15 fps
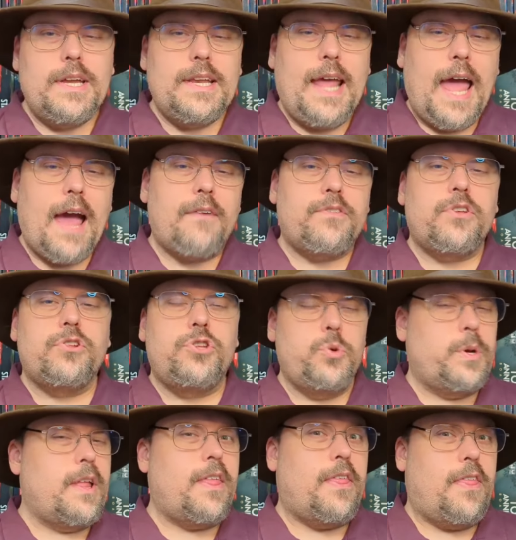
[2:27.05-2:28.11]
We didn't have to
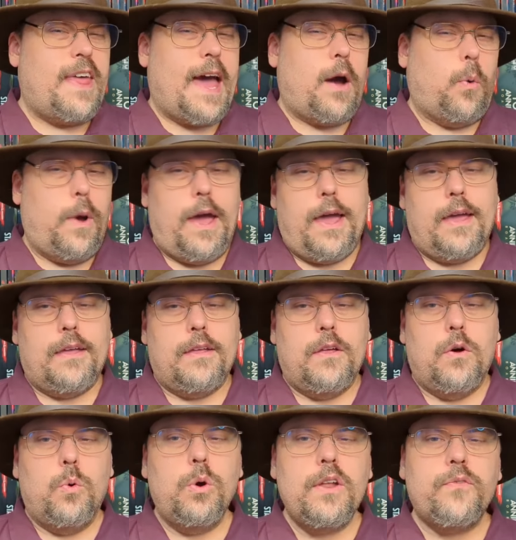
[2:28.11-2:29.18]
do it that way.
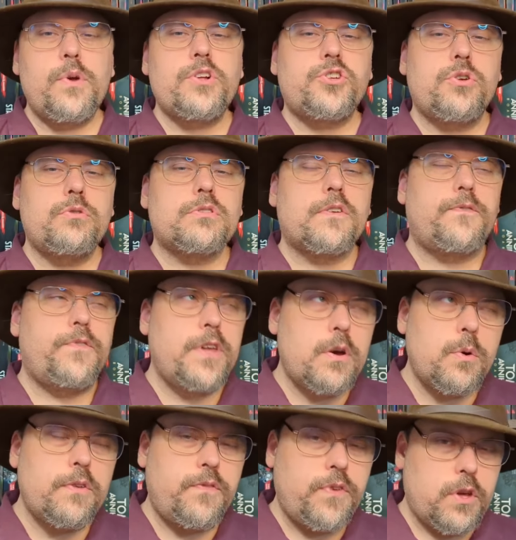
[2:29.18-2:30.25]
What if we choose a
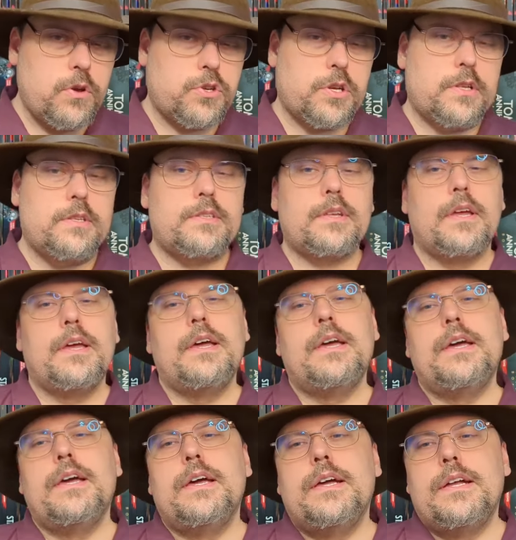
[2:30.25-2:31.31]
few infusions
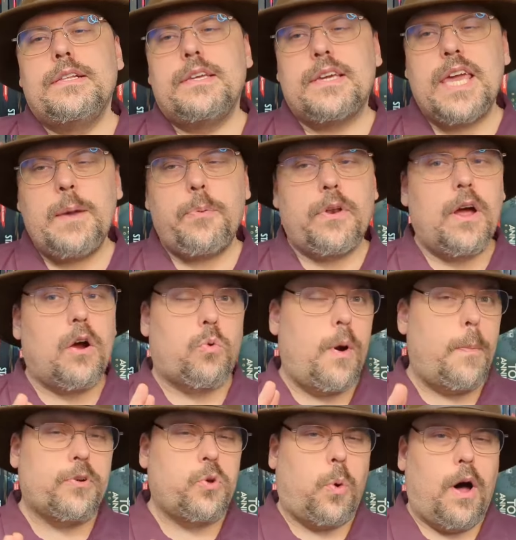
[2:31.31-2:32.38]
to keep in
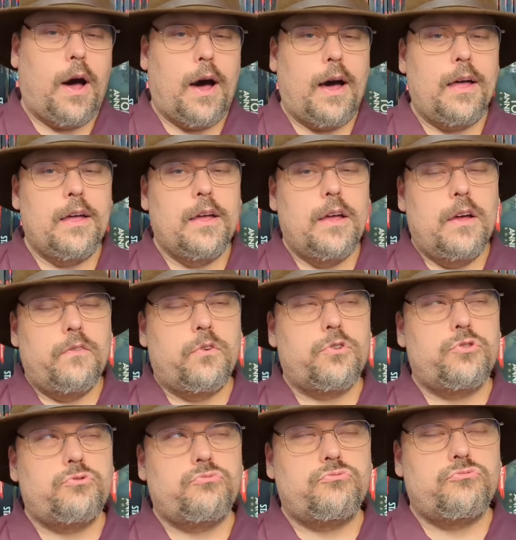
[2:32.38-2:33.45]
our repertoire
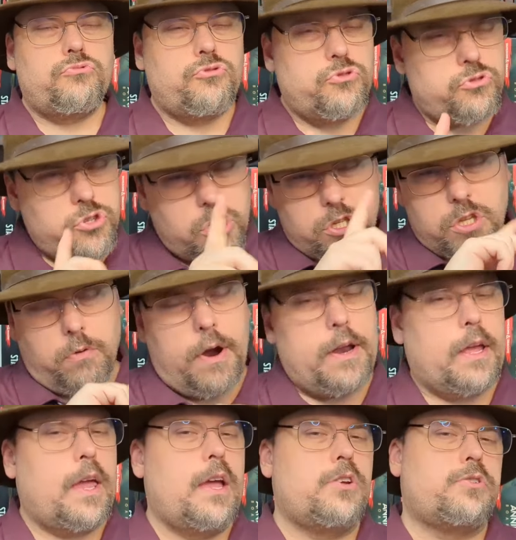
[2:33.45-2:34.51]
for just
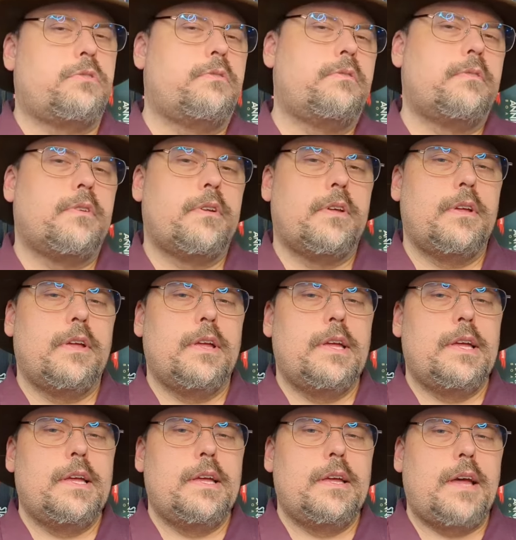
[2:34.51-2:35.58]
the right occasion?
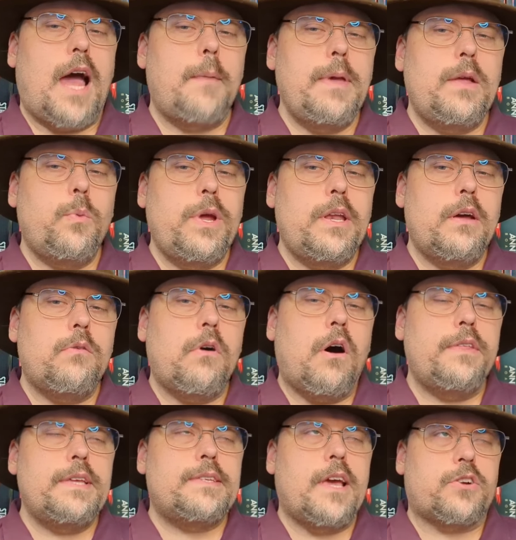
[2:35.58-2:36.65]
I mean, we
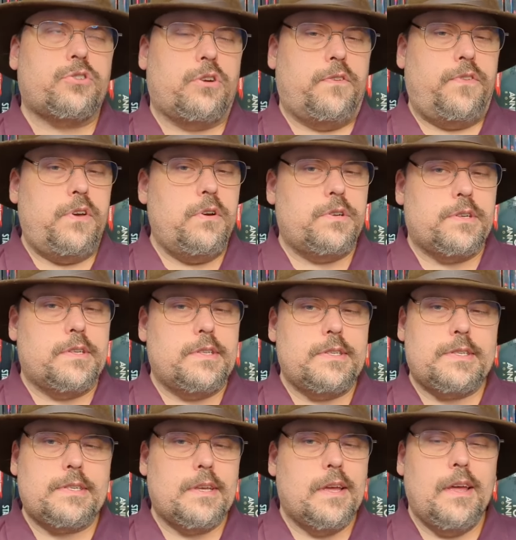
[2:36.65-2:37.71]
know all these extra
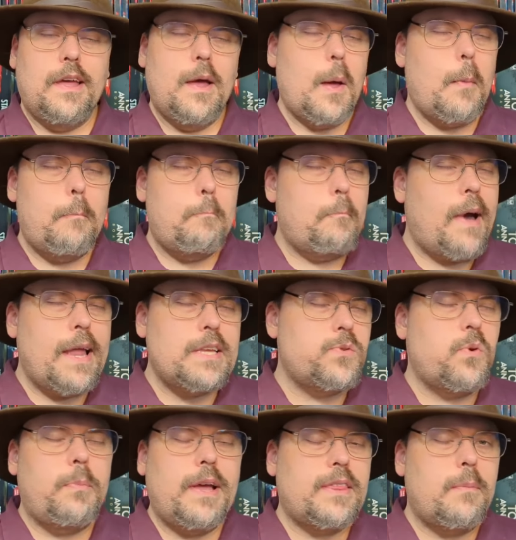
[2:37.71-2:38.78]
infusions.
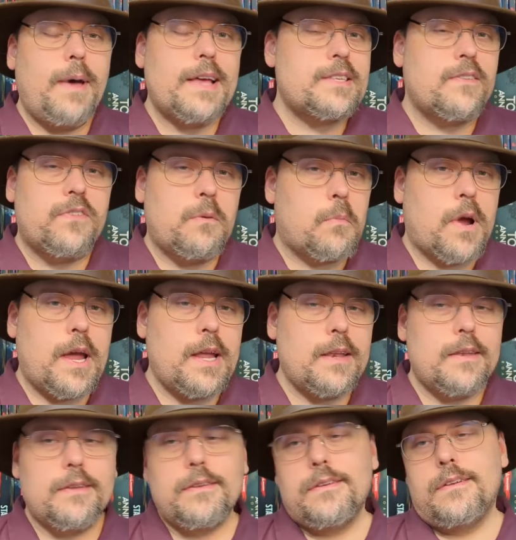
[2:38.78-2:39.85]
Might as well make the best of them,
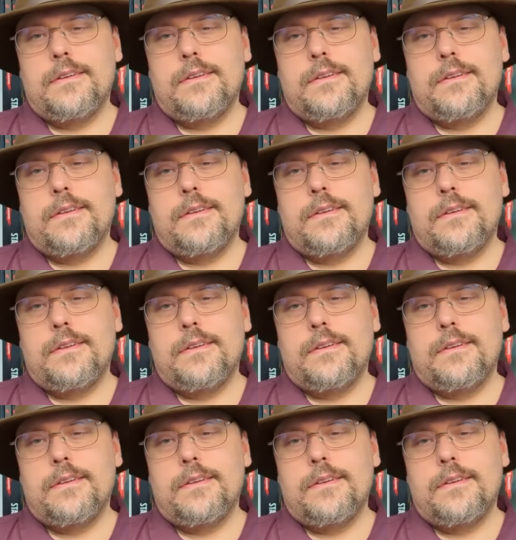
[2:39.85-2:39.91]
right?